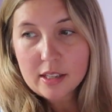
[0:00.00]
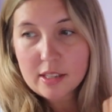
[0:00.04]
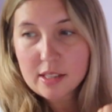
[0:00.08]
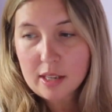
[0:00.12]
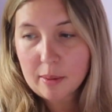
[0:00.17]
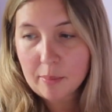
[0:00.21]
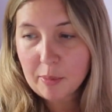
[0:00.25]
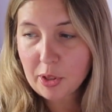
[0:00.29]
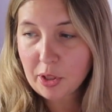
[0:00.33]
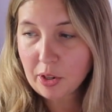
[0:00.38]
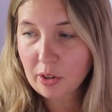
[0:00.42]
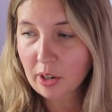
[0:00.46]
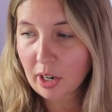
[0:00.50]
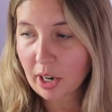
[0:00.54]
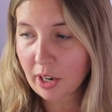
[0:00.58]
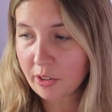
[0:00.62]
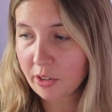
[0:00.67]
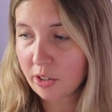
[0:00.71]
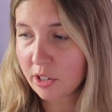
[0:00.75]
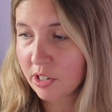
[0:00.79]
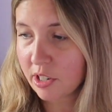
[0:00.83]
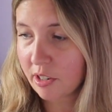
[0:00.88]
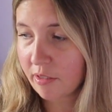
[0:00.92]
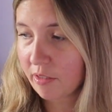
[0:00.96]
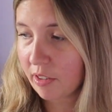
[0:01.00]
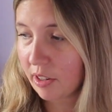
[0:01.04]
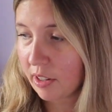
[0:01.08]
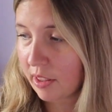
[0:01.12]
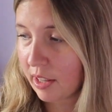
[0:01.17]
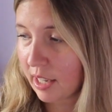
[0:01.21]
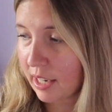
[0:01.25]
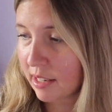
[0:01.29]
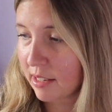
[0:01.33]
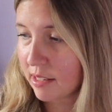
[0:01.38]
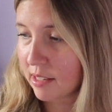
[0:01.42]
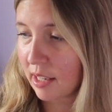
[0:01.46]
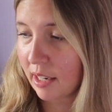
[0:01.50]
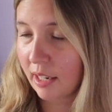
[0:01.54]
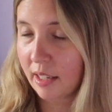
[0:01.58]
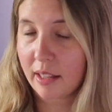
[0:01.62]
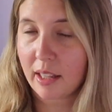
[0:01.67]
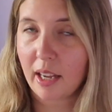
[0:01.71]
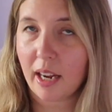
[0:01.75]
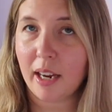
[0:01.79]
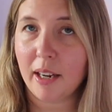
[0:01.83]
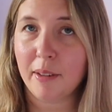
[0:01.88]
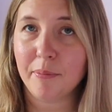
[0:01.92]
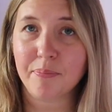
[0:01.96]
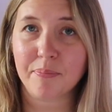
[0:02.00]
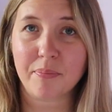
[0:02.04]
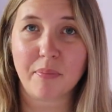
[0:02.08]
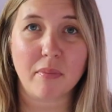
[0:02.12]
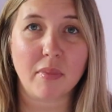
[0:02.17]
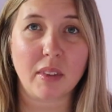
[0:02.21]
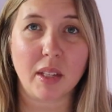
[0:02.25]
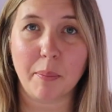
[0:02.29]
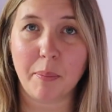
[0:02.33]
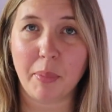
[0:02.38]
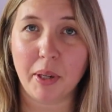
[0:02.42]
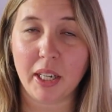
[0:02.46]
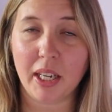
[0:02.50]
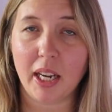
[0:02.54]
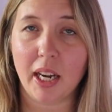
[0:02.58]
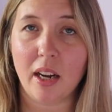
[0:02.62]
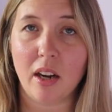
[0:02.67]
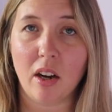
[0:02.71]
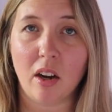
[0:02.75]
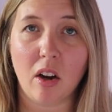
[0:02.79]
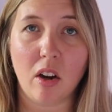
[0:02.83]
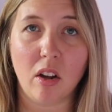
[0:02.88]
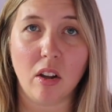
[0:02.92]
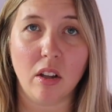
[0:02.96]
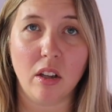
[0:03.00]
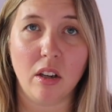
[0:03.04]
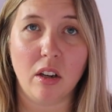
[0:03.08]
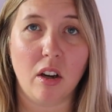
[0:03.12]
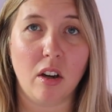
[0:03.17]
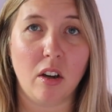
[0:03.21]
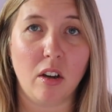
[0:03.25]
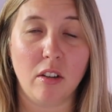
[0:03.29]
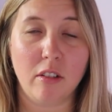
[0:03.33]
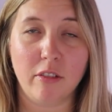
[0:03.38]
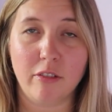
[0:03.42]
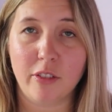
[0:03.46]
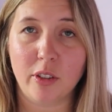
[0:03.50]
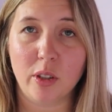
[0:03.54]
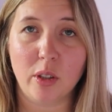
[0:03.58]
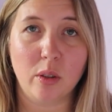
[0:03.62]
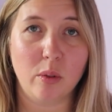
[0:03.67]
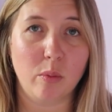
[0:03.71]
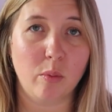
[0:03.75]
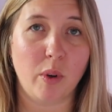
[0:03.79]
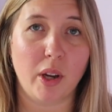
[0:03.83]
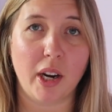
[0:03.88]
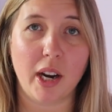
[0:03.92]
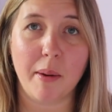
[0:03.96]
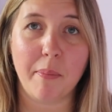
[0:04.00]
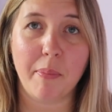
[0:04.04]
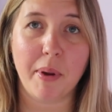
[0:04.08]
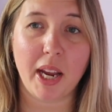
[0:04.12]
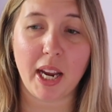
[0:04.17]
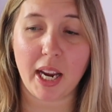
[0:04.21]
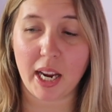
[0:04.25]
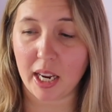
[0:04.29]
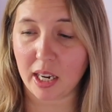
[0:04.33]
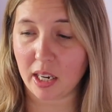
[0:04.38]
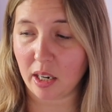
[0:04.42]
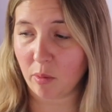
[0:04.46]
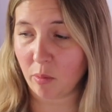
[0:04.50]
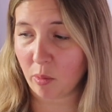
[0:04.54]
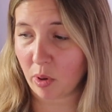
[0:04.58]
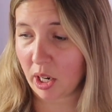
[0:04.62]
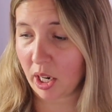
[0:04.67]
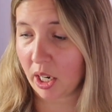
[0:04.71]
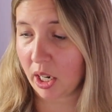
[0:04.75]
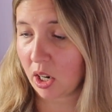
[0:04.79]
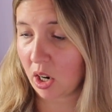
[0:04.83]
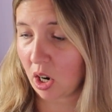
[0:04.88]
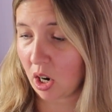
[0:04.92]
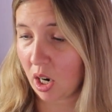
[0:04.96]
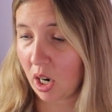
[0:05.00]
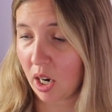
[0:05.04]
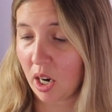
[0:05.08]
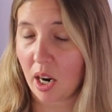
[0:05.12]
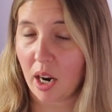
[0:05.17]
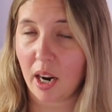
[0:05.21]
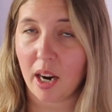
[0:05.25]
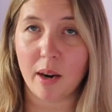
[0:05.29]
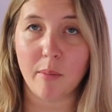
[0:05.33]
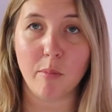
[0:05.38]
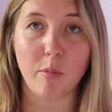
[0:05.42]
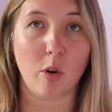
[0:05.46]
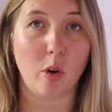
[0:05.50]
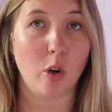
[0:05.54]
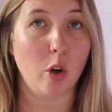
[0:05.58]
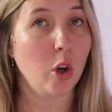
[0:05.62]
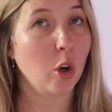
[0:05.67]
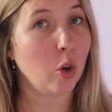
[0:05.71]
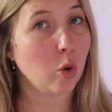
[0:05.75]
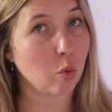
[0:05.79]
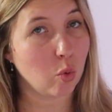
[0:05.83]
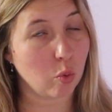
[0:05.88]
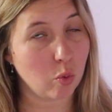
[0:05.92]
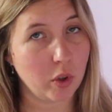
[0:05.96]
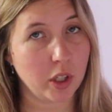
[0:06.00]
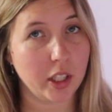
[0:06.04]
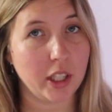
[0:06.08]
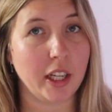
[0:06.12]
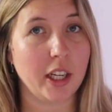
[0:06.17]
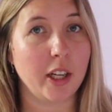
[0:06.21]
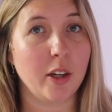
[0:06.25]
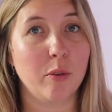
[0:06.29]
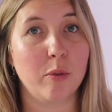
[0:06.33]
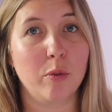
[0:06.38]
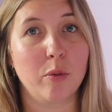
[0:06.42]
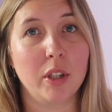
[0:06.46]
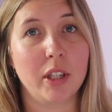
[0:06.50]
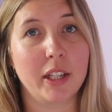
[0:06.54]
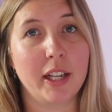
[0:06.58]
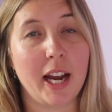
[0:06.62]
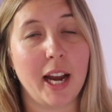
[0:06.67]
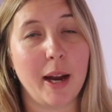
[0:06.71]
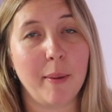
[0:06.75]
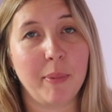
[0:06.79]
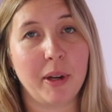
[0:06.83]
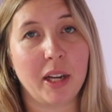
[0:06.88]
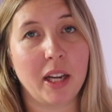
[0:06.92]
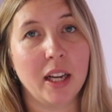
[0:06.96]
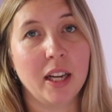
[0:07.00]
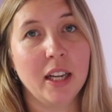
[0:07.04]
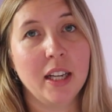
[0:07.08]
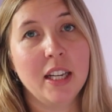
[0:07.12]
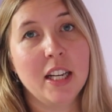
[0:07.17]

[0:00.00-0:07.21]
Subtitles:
some of their other different things like that. But yeah, all in all, for what I paid and what I got, I'm really, really happy.